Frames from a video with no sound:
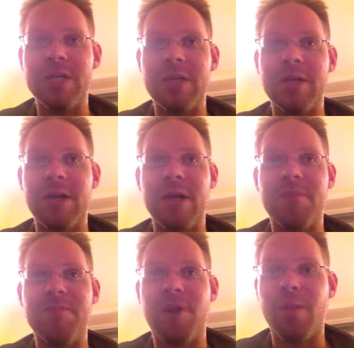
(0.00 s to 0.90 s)
Uh,
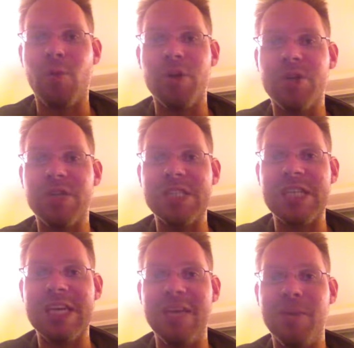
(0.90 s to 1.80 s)
I'm far more
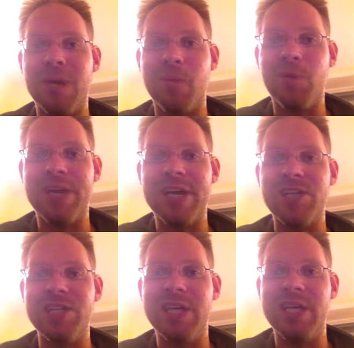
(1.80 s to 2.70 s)
interested in keeping up with
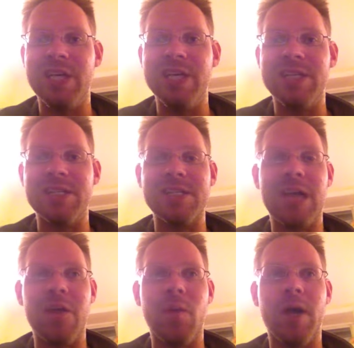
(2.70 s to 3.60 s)
actually getting kids to
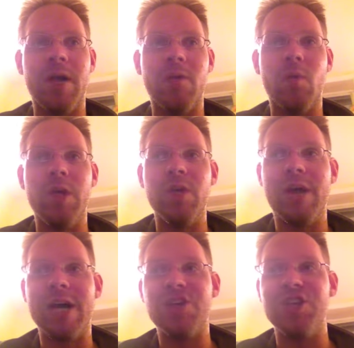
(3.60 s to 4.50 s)
skate well. What
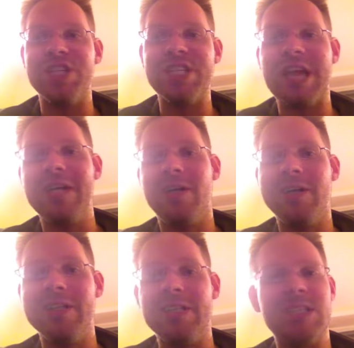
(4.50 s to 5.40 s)
you actually skate
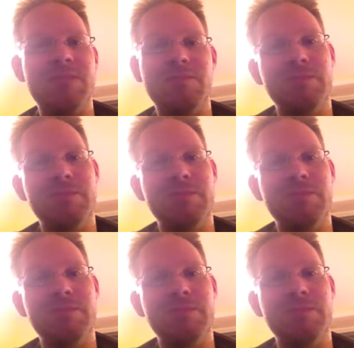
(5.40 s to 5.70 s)
on is,